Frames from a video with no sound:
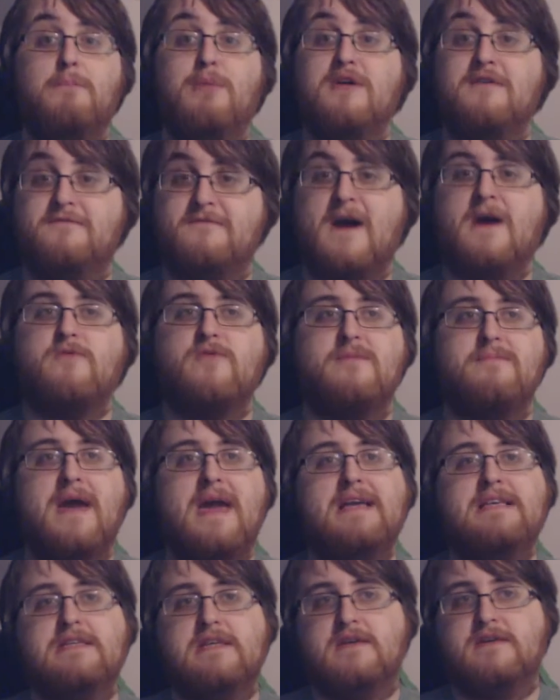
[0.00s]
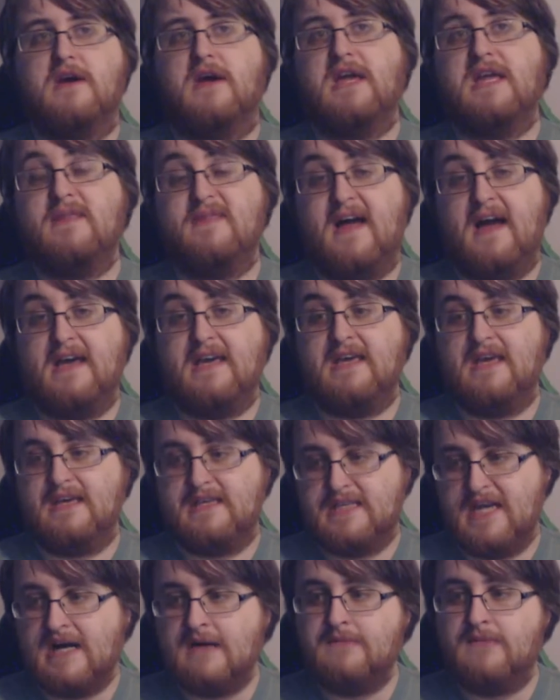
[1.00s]
But the fact remains is that in that
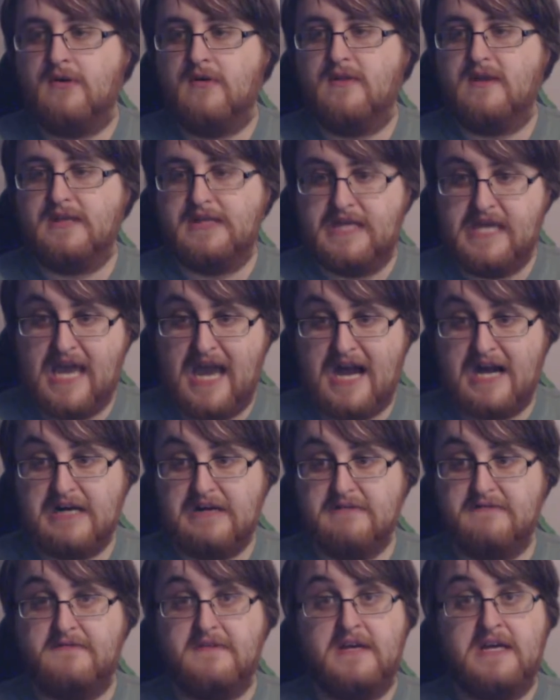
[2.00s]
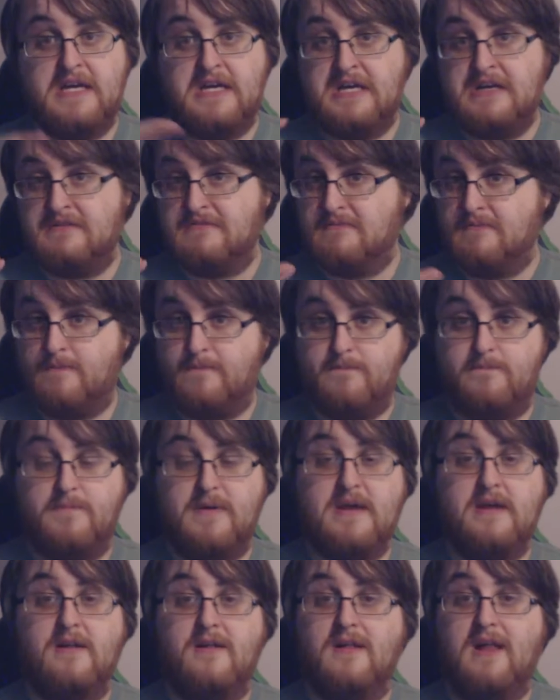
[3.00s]
example that they have
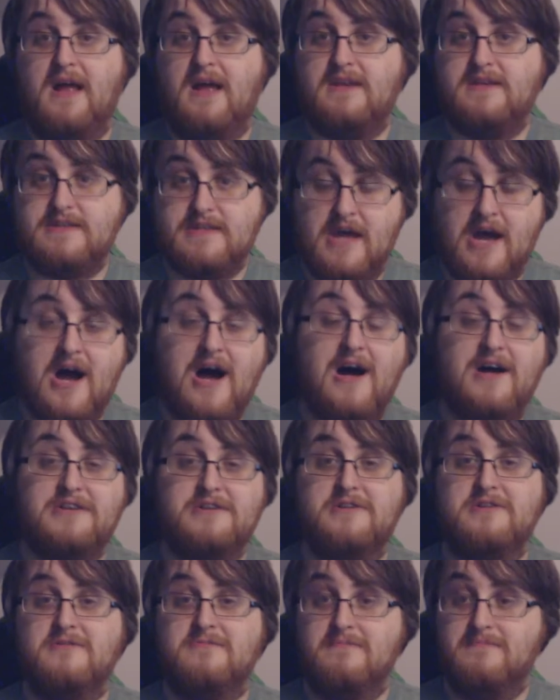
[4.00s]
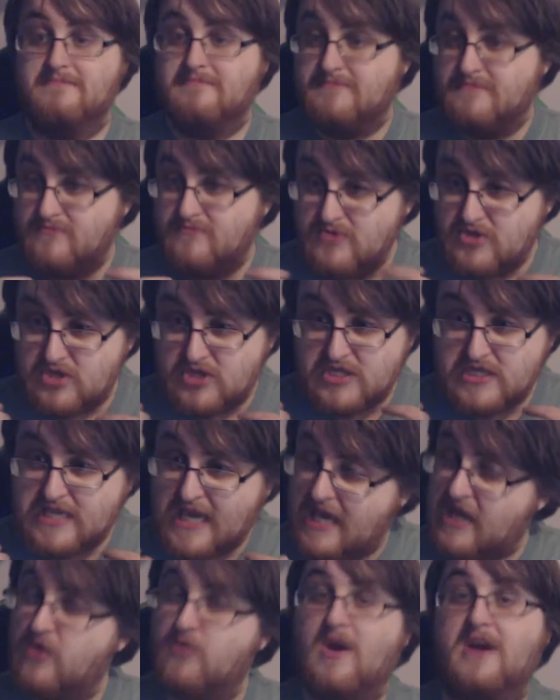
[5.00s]
Bill and Nardal just
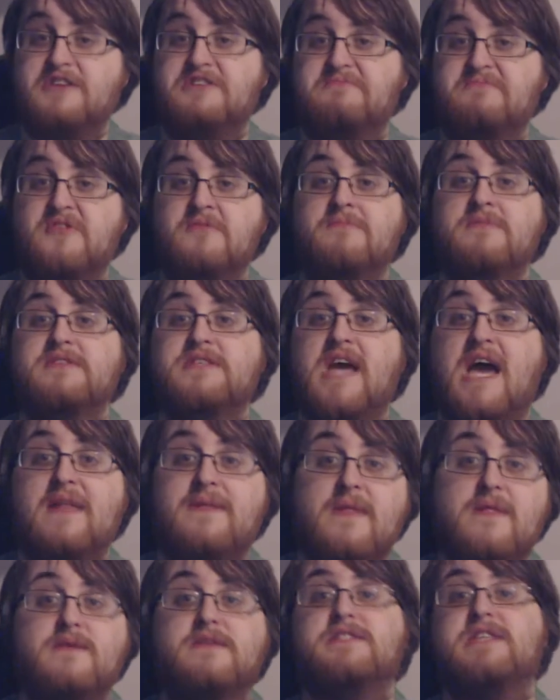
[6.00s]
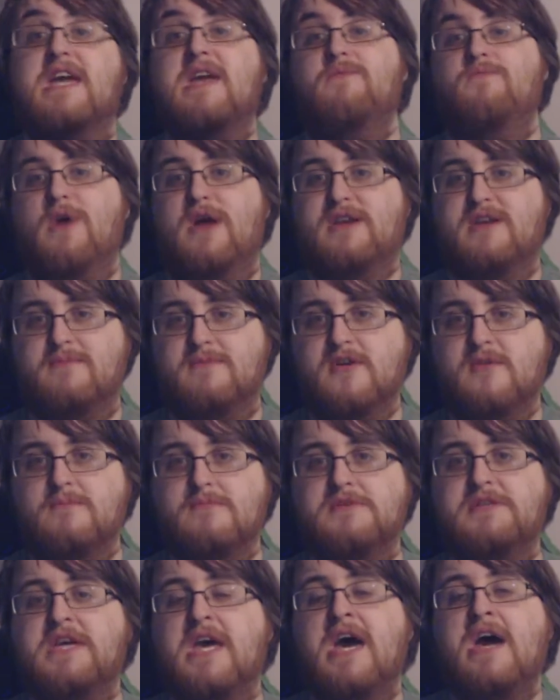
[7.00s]
saying random numbers, and the same random
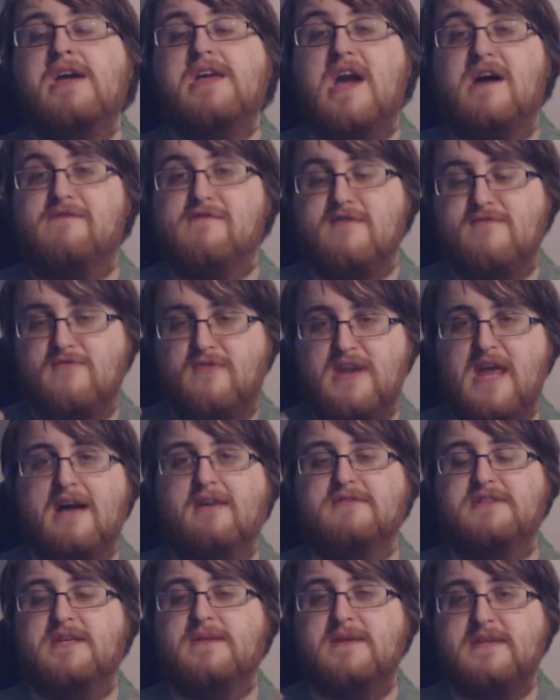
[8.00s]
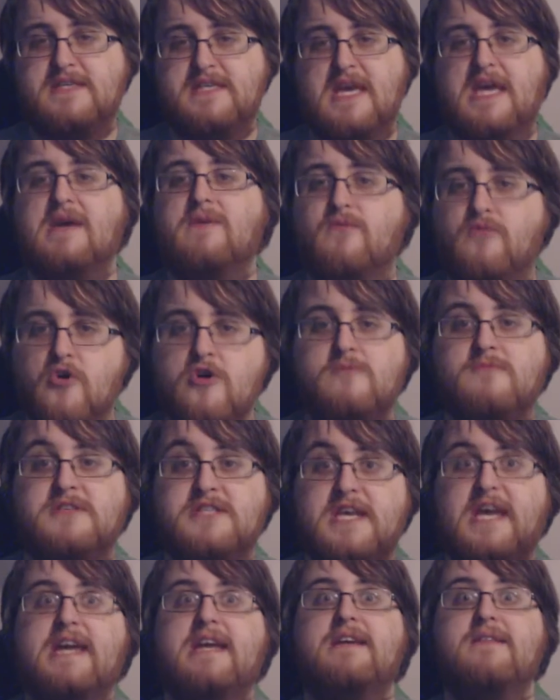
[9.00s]
numbers. You have everyone else in the same room
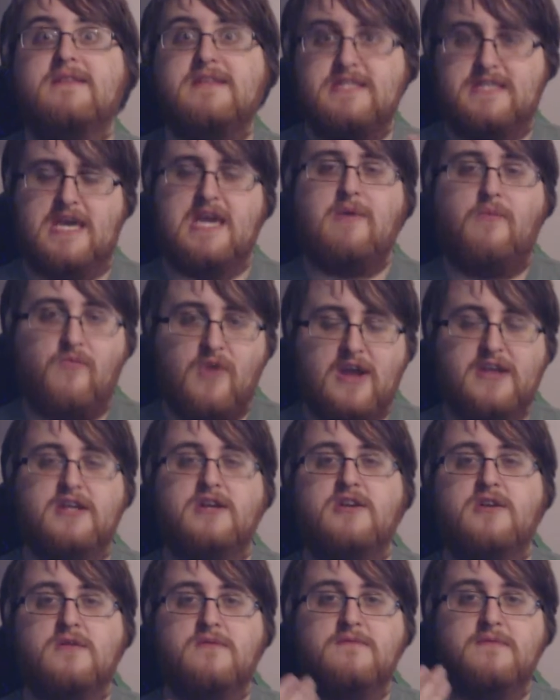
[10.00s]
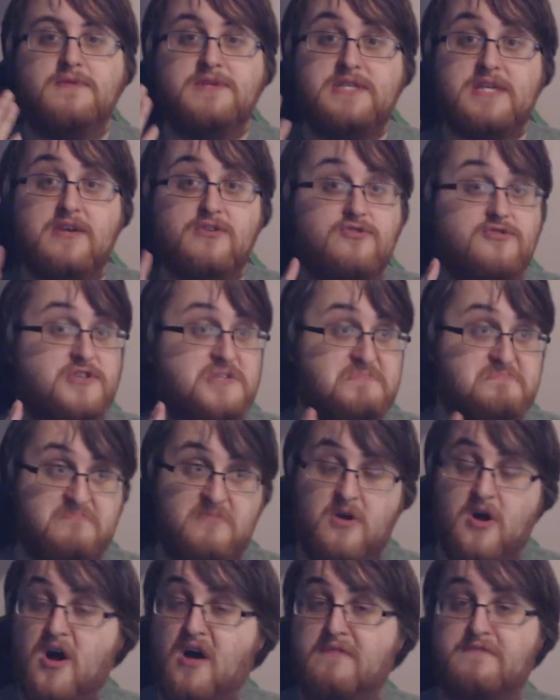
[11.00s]
saying the same random numbers just
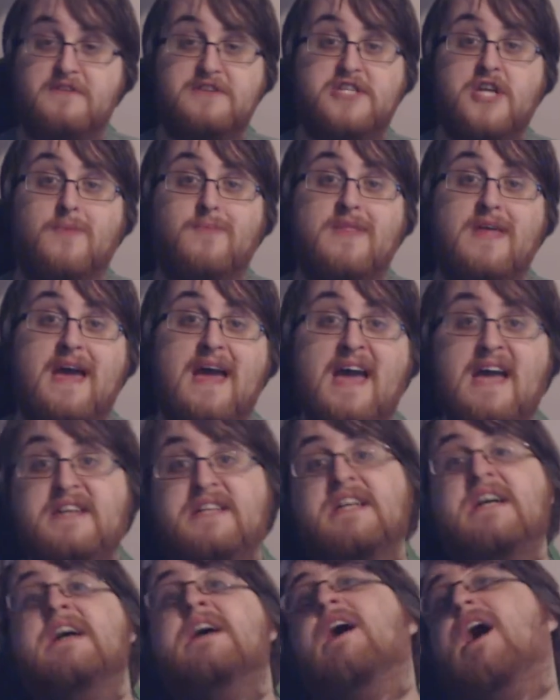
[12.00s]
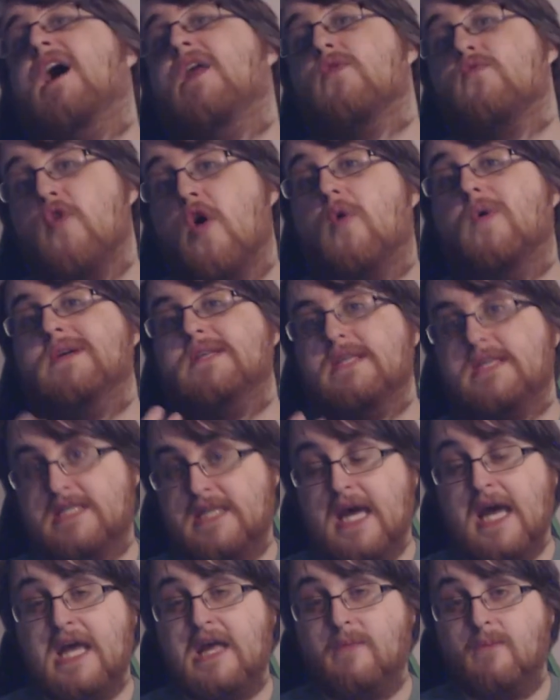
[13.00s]
off the top of their head, and they're always the
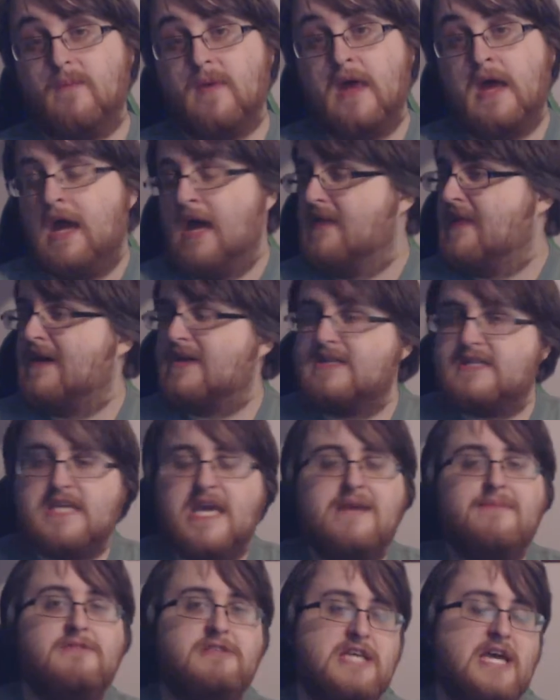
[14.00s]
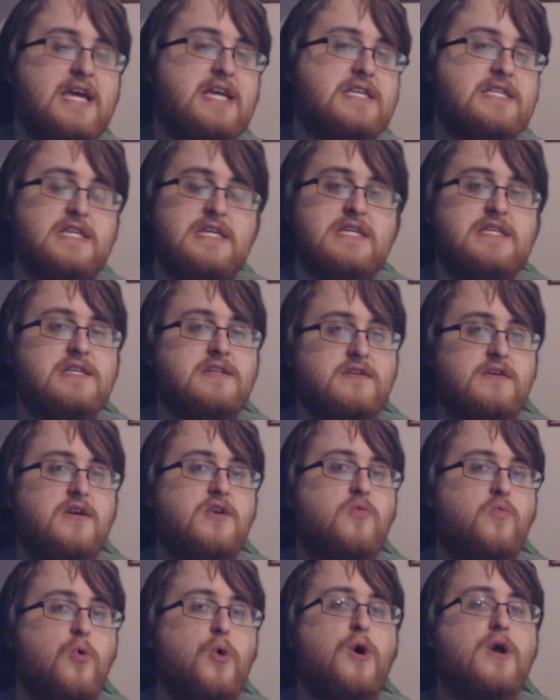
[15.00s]
same. That same test isn't
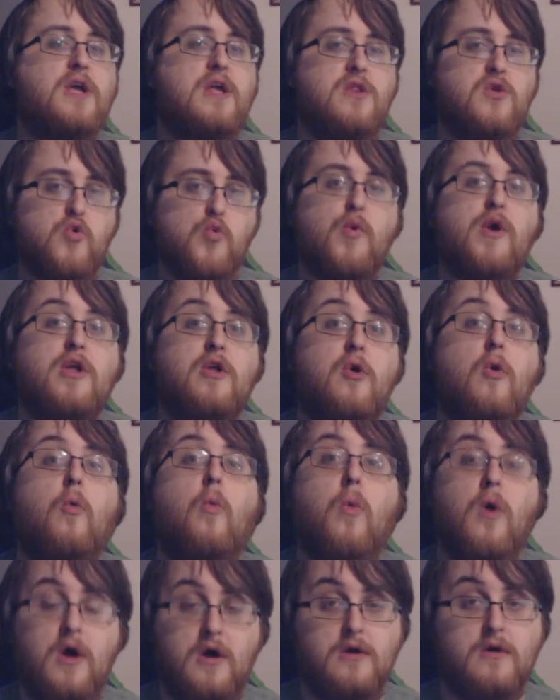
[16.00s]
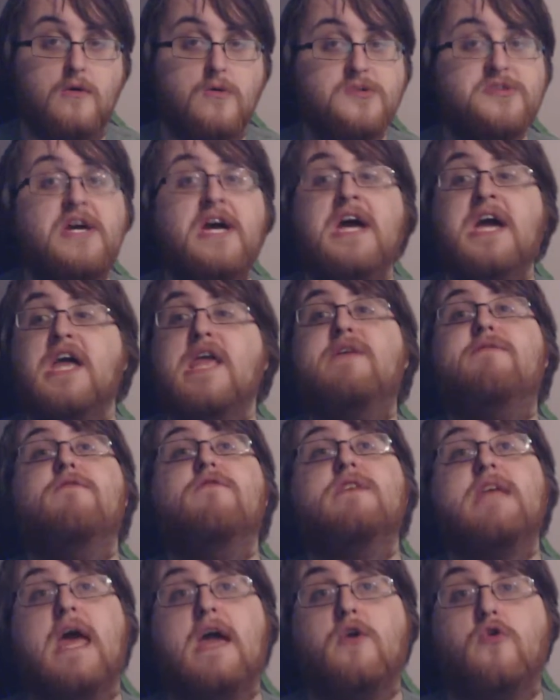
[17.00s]
going to work in the real world. If
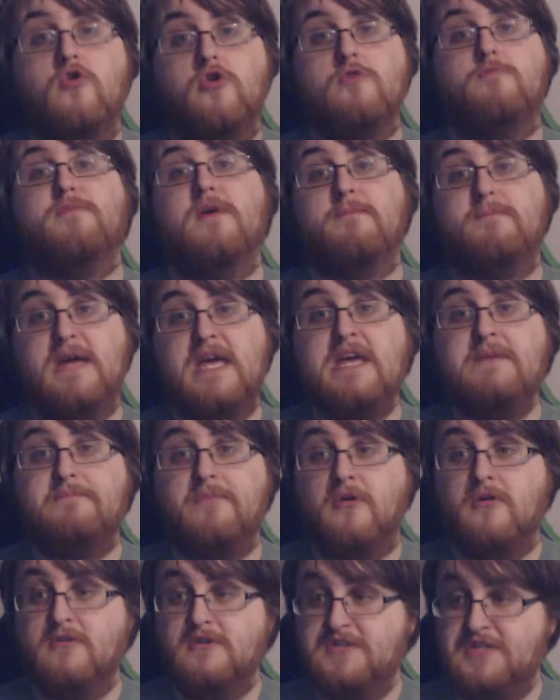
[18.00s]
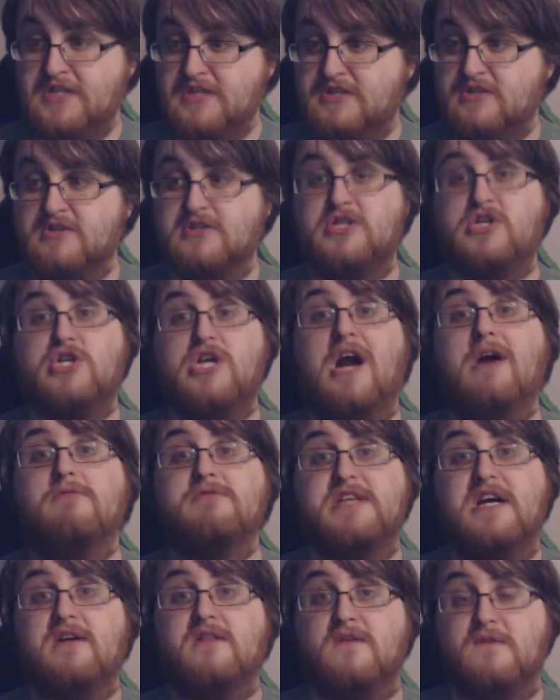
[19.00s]
you get a group of people to just
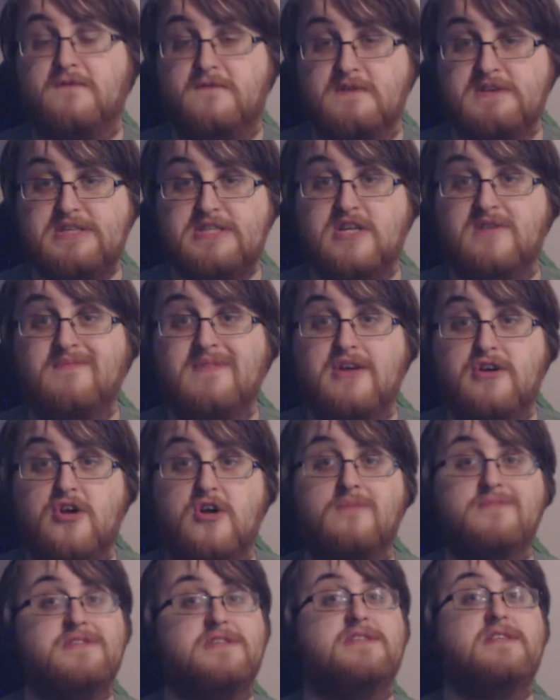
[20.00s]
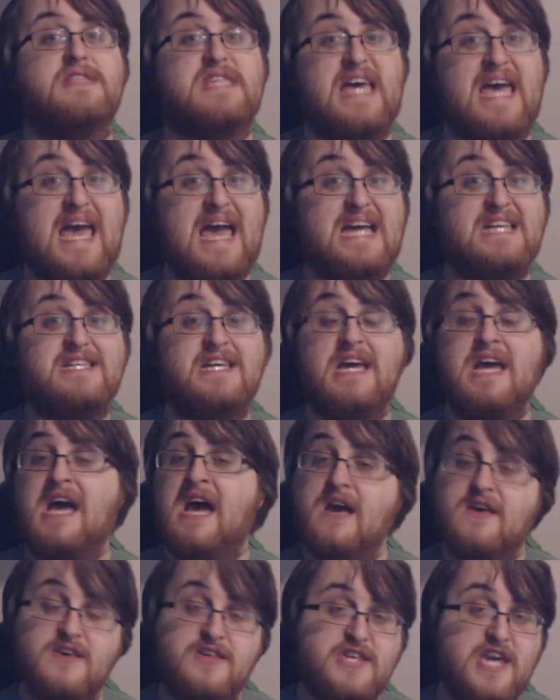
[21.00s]
shout out the first number that comes into their head,
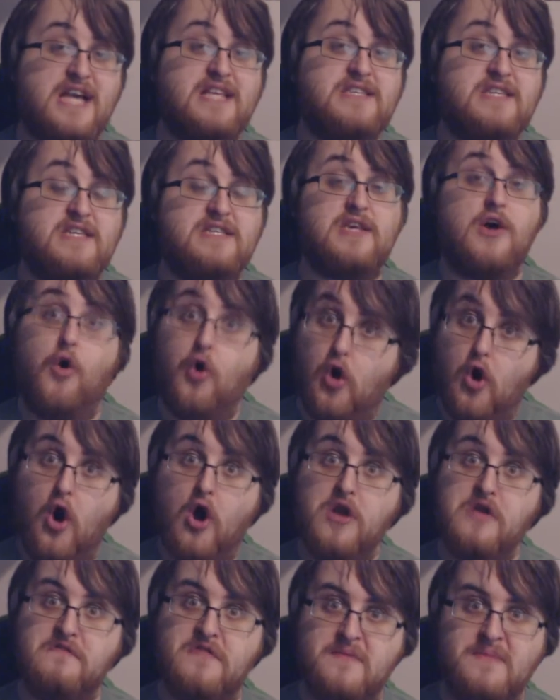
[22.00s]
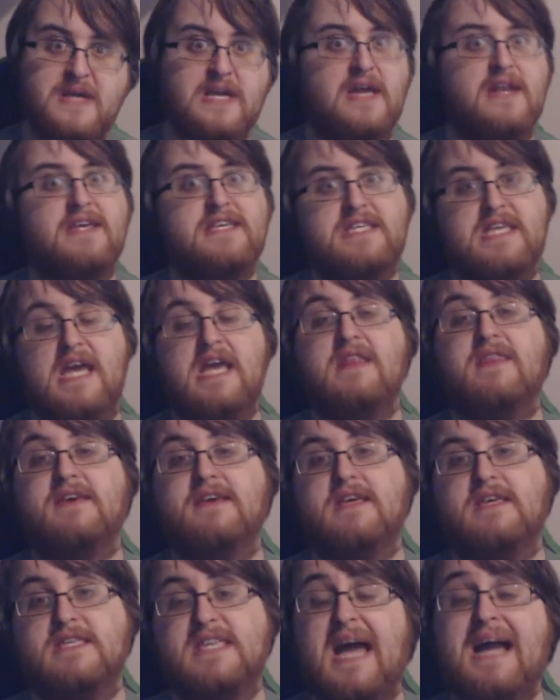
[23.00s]
the chances that all of them are going to say
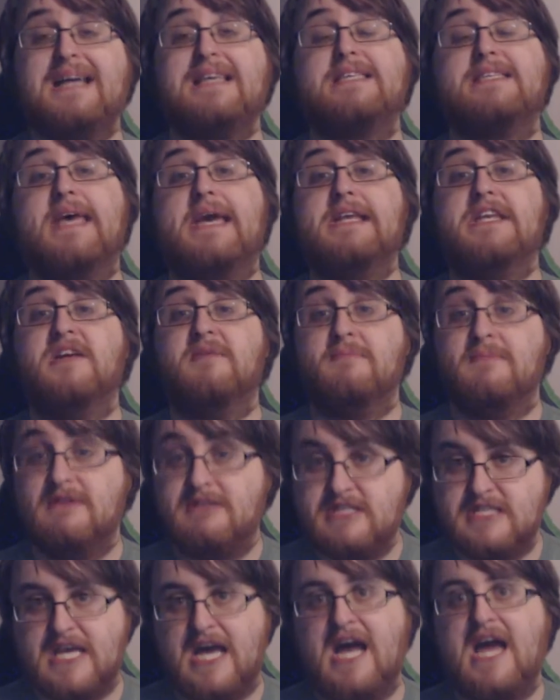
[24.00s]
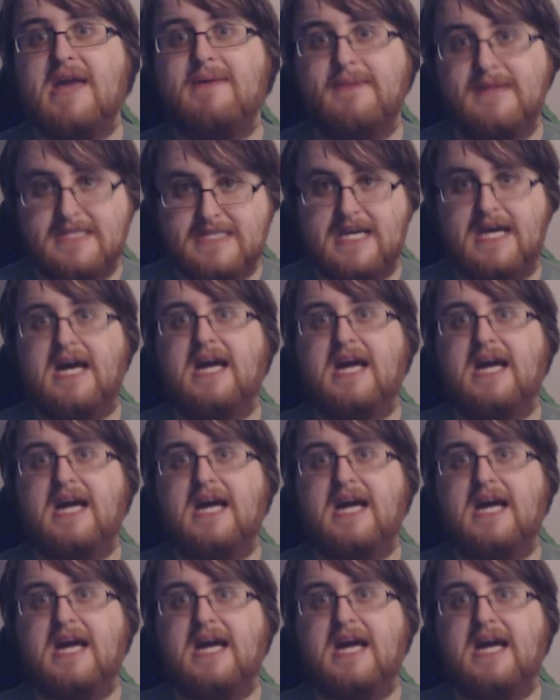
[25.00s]
the exact same numbers time and